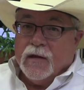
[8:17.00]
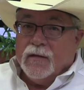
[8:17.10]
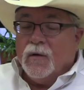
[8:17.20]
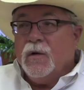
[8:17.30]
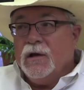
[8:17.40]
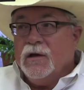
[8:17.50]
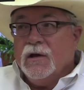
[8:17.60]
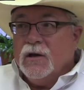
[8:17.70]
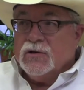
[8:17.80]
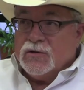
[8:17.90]
That way,
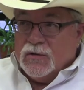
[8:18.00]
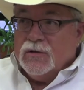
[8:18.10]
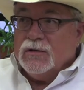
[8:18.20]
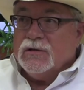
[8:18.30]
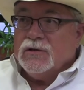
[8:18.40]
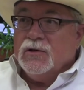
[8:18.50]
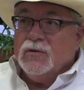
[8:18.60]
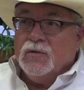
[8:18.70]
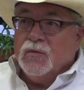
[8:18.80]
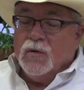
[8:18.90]
as soon as
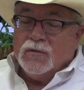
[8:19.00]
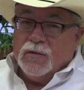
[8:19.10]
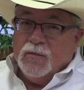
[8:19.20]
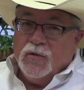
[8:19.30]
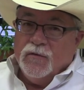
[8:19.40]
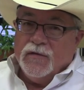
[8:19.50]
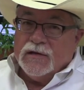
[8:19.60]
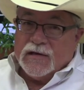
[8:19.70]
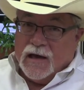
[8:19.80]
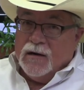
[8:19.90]
you want to move
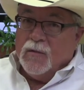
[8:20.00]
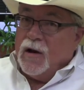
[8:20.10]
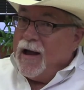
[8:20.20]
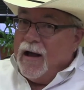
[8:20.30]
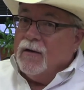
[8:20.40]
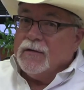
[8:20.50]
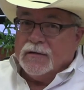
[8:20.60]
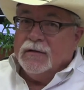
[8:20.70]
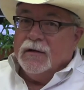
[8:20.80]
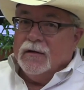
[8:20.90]
this animal out
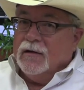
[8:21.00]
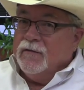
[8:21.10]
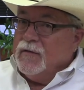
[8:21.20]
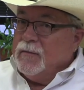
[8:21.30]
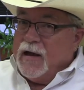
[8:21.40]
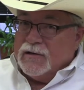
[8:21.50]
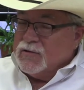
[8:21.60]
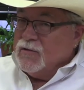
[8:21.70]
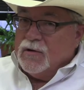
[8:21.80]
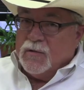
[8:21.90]
of the
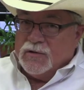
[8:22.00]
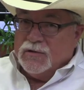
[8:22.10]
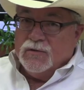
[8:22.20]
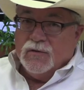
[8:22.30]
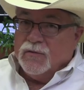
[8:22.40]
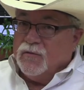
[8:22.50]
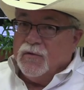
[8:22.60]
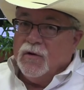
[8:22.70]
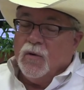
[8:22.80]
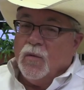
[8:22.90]
pasture number 2 or
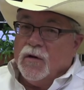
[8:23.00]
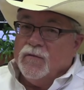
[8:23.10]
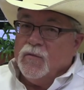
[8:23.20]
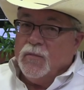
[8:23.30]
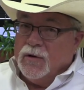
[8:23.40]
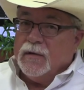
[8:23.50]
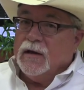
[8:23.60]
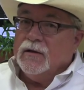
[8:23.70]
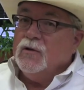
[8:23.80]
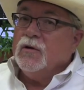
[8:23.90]
3 or whatever you put them
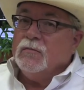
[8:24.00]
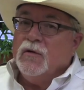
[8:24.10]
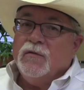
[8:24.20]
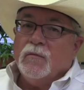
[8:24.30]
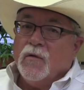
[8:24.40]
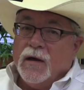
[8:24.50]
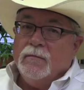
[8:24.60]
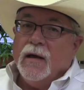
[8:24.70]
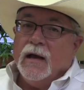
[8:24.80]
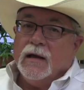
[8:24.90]
in, you can move them right
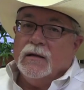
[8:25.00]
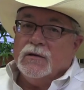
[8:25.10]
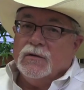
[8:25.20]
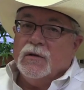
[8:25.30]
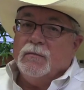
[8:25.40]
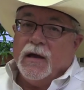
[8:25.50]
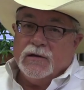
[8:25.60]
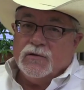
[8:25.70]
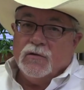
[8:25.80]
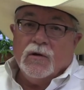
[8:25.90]
back into the
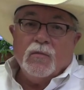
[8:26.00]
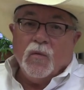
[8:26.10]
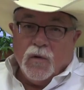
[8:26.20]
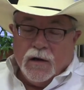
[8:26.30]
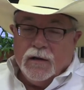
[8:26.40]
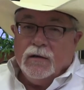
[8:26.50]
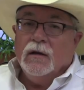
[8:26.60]
pasture number 1,